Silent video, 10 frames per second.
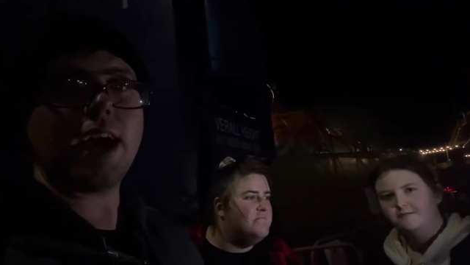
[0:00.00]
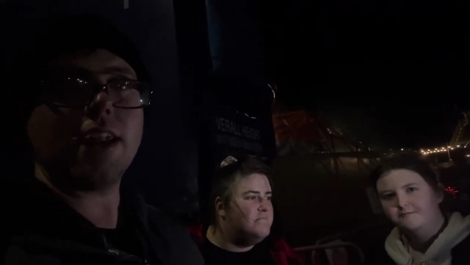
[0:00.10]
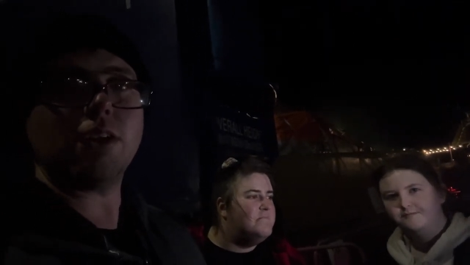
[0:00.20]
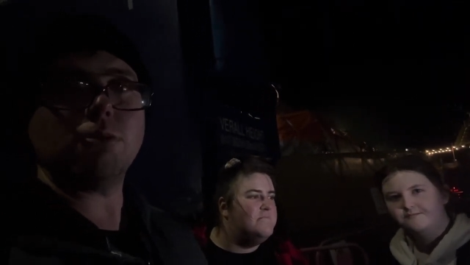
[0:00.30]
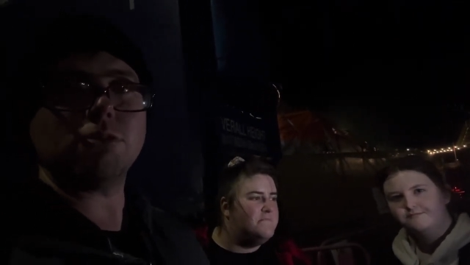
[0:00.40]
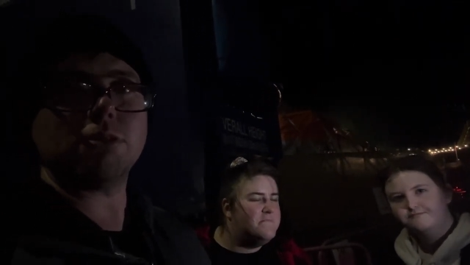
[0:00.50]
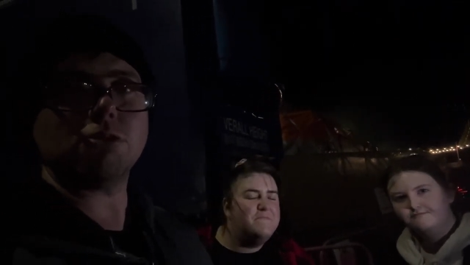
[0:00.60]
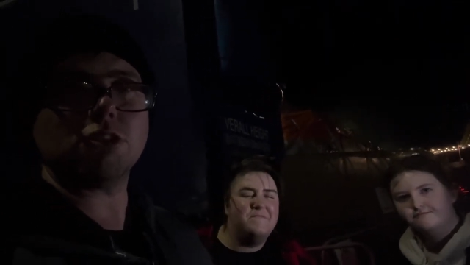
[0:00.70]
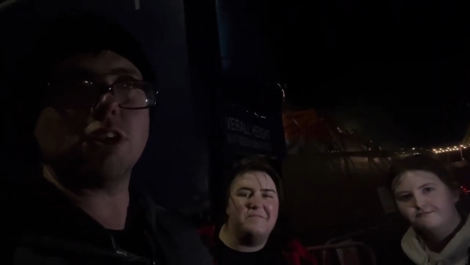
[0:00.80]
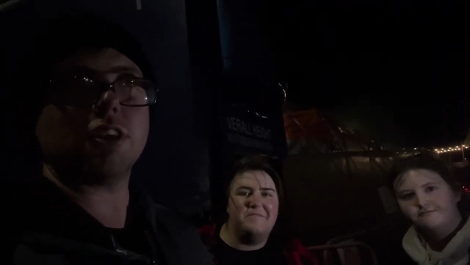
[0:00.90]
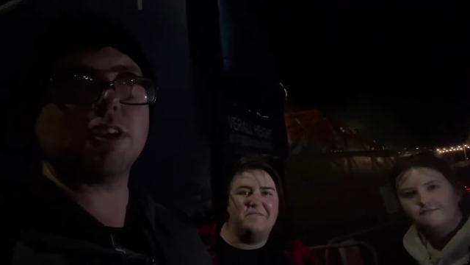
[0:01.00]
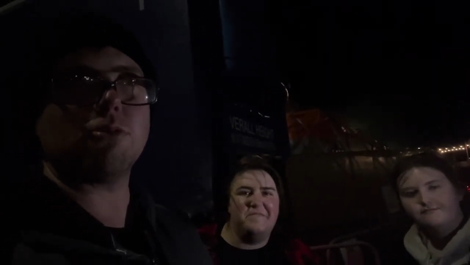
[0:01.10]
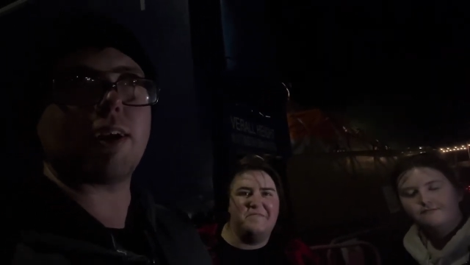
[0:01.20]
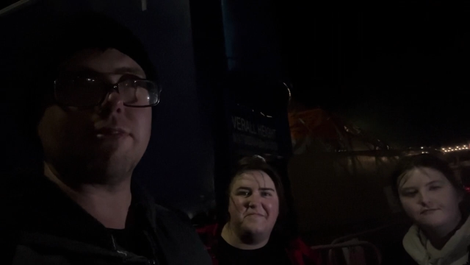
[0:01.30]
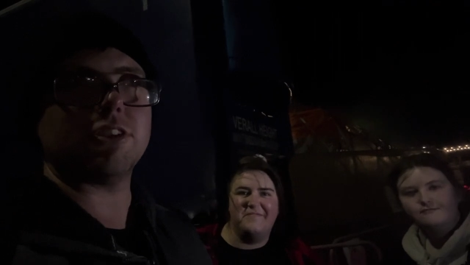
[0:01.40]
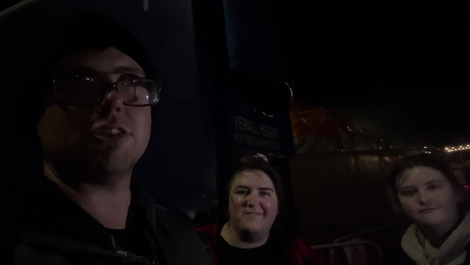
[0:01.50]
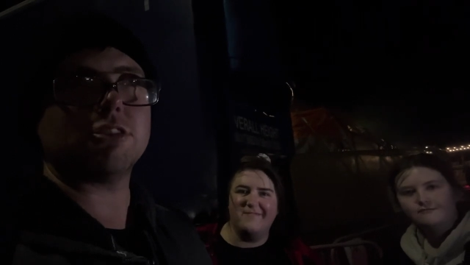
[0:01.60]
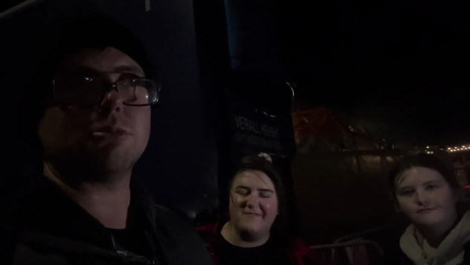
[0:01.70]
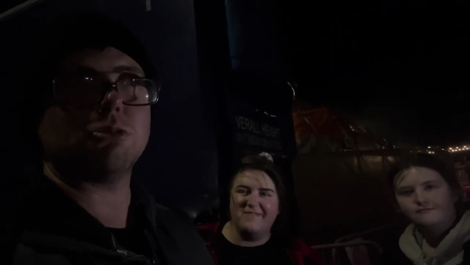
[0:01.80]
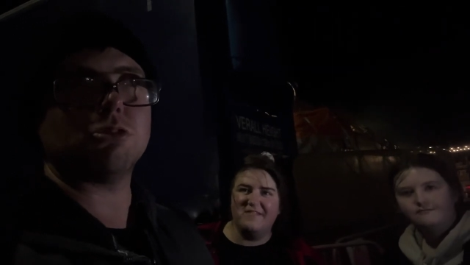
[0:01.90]
Speaker 1: Yeah, no, it was, it was good. I think
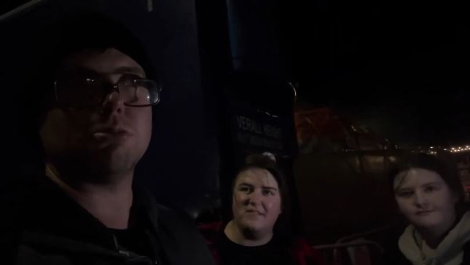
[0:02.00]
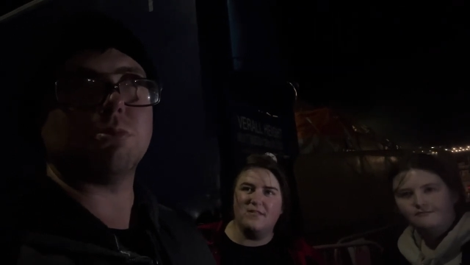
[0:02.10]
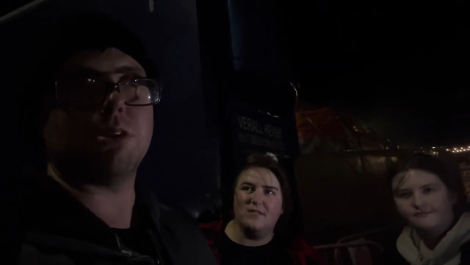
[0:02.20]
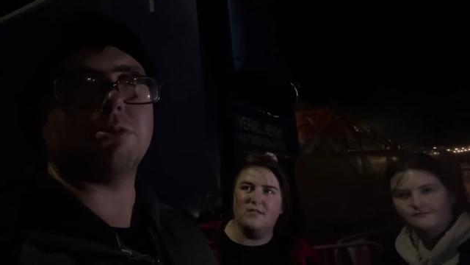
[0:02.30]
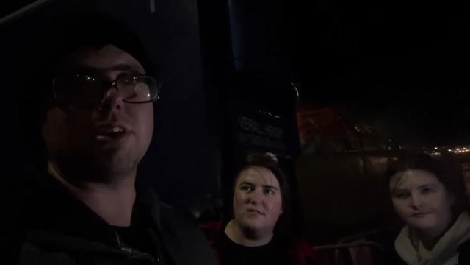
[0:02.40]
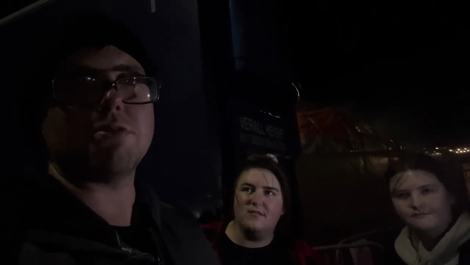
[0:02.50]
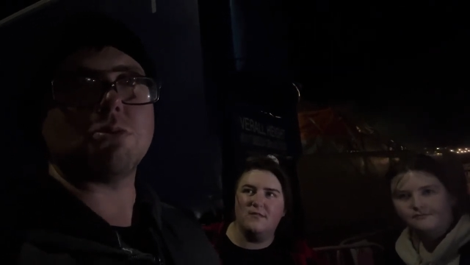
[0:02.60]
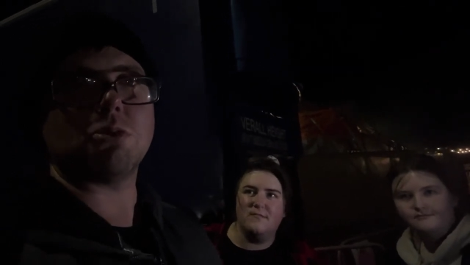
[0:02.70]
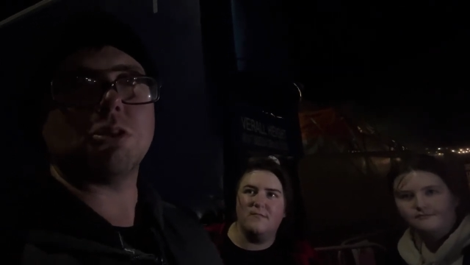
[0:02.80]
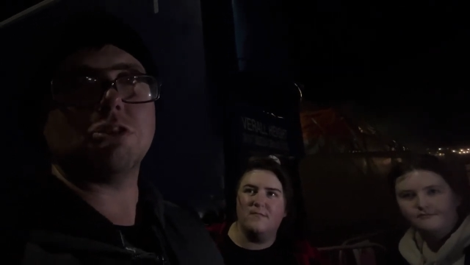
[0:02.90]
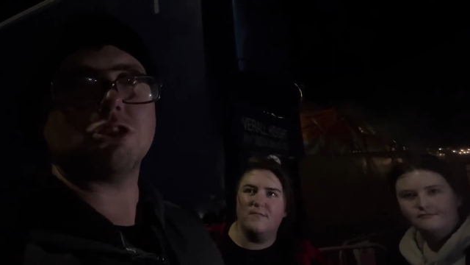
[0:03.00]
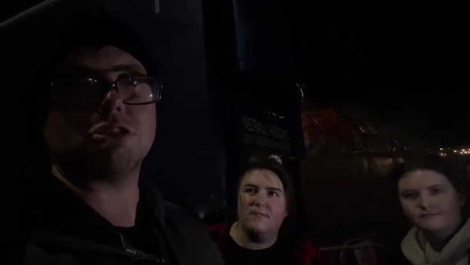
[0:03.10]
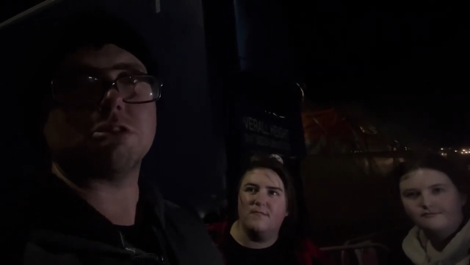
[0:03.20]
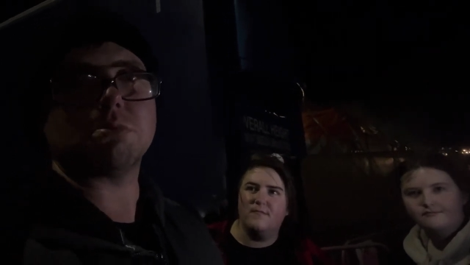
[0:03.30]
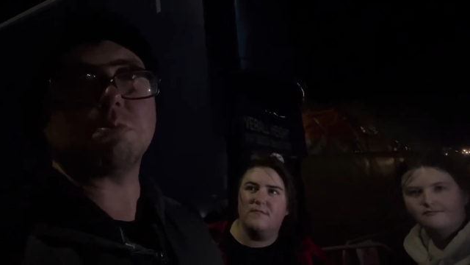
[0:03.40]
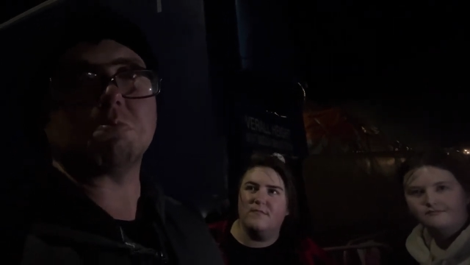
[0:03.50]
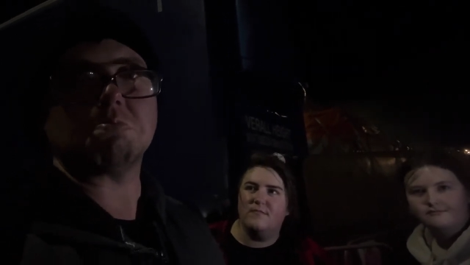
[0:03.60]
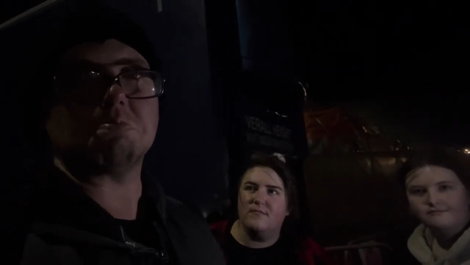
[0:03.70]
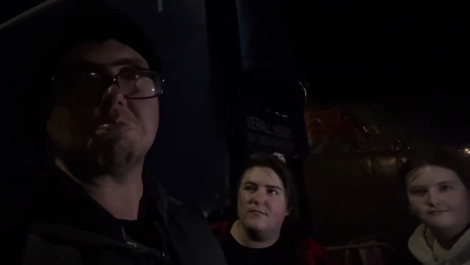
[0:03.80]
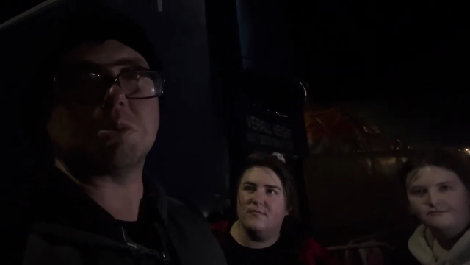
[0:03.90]
Ravenous was my favourite one, just
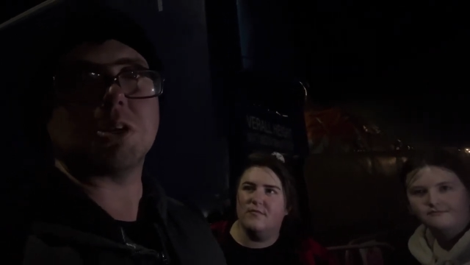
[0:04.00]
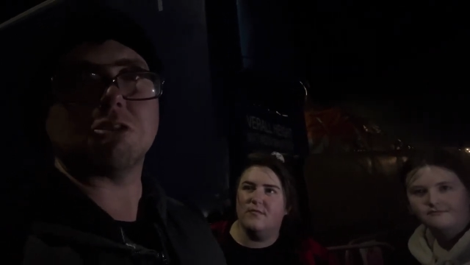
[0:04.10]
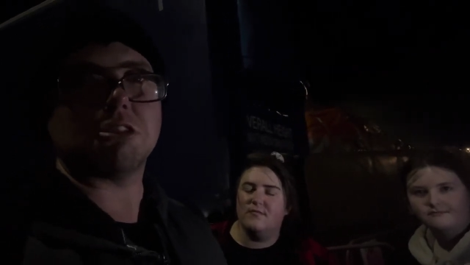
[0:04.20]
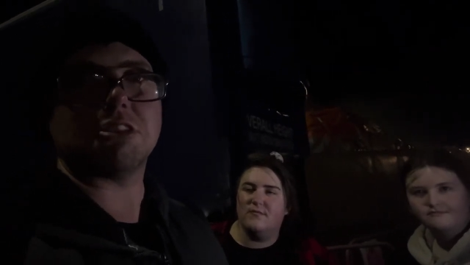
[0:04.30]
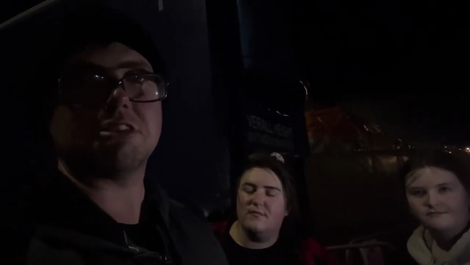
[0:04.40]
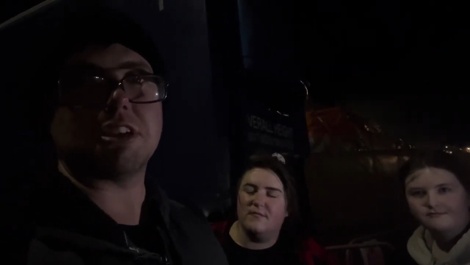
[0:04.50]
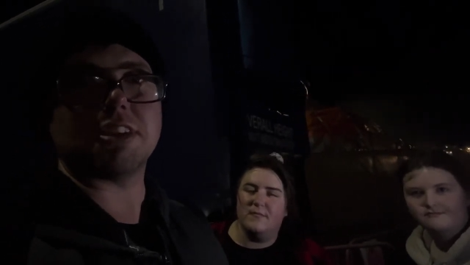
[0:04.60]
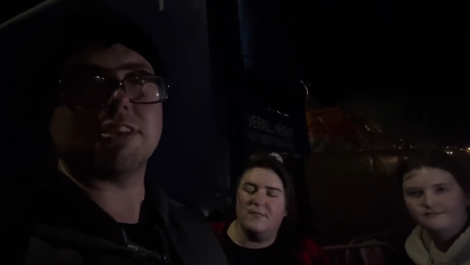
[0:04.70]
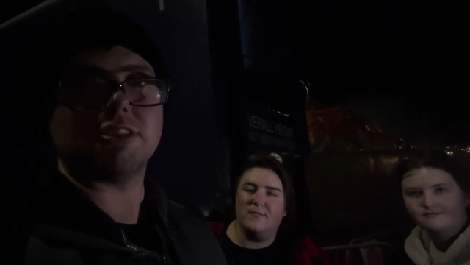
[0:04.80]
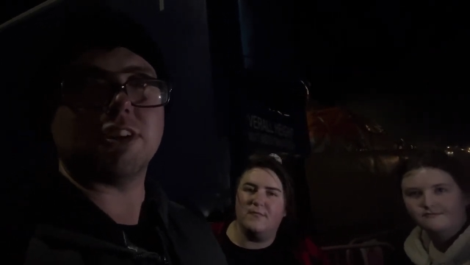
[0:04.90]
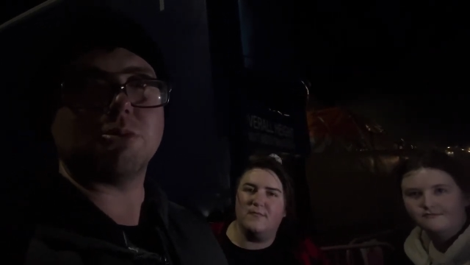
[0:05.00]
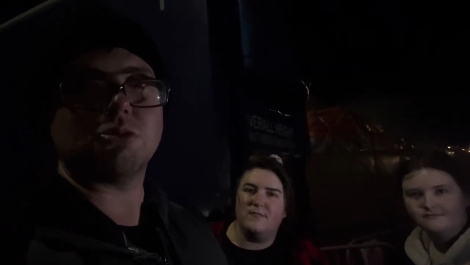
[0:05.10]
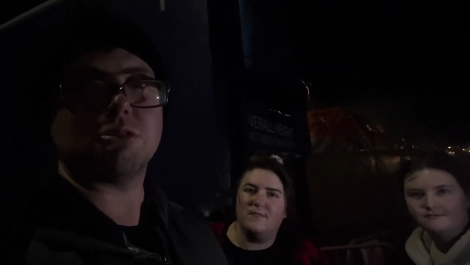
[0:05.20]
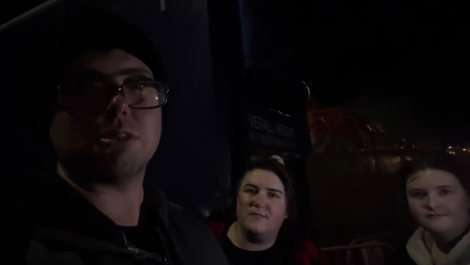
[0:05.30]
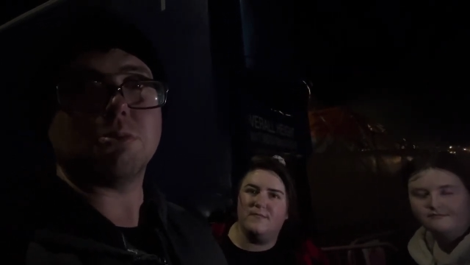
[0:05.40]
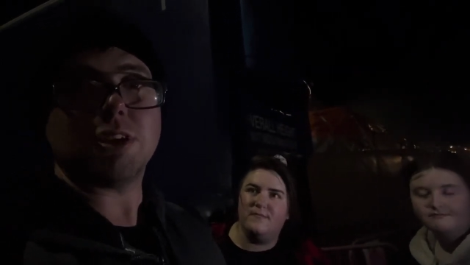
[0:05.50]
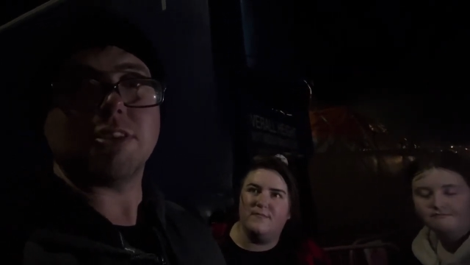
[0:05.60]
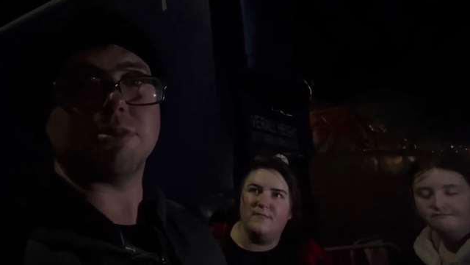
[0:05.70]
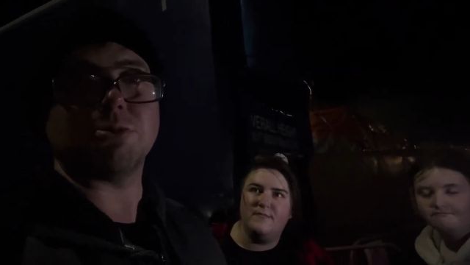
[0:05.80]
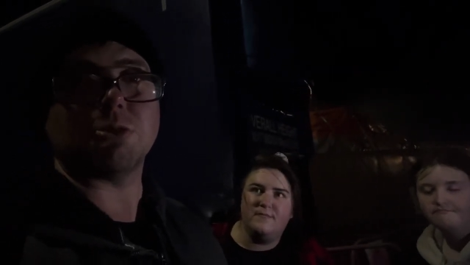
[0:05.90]
because of the set design it was
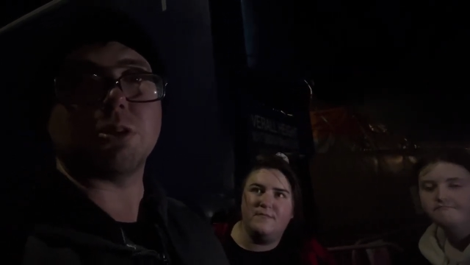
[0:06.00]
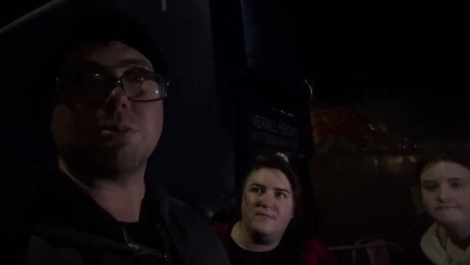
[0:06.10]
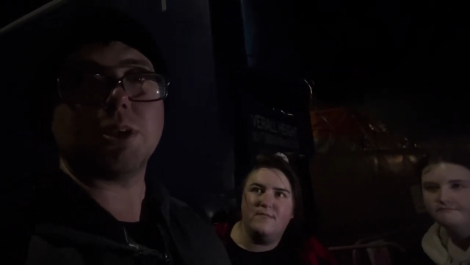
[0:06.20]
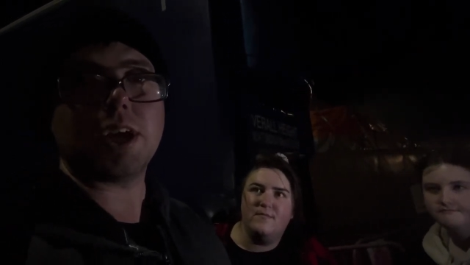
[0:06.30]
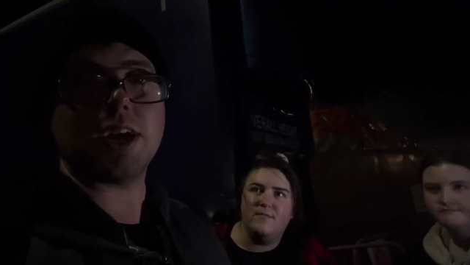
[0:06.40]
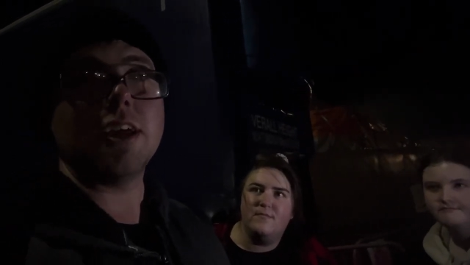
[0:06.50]
amazing for it. But yeah,